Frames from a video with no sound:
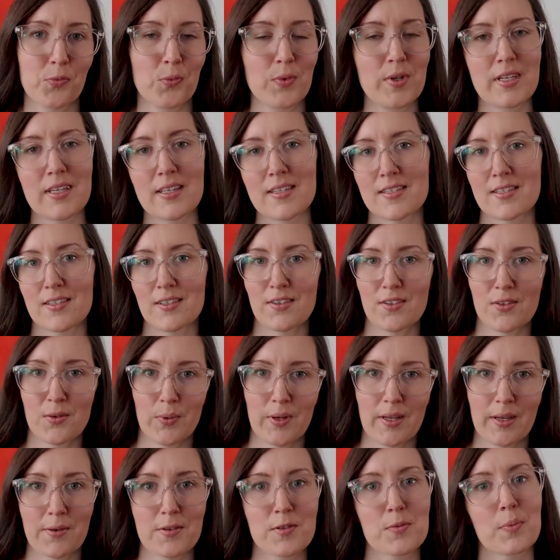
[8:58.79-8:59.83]
reconsider the
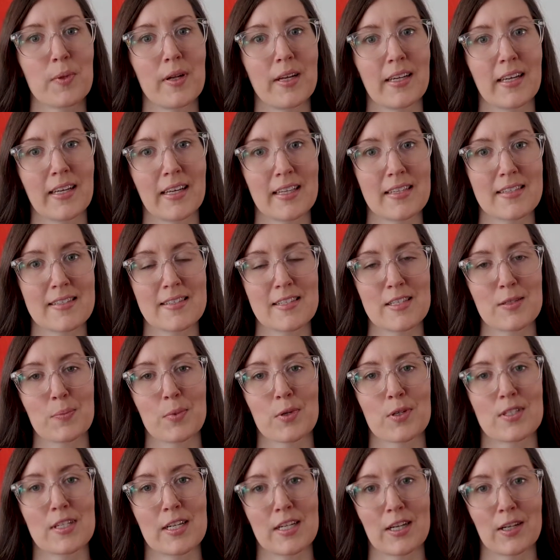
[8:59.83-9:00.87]
way I was playing against this
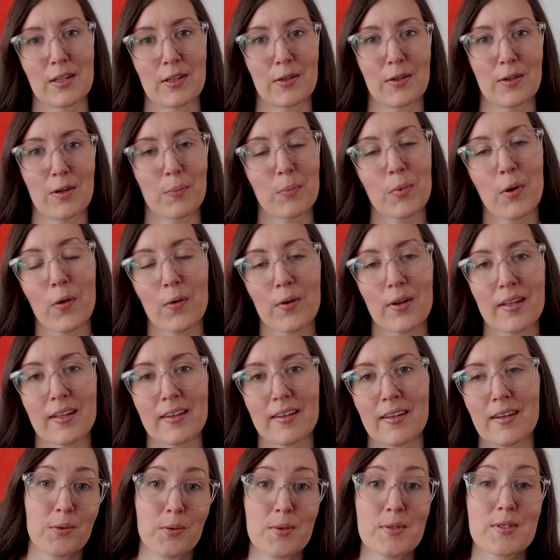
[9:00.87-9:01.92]
particular
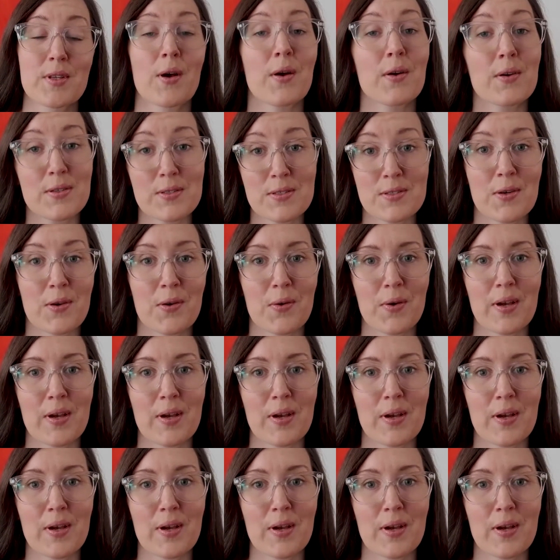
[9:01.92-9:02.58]
opponent, who was also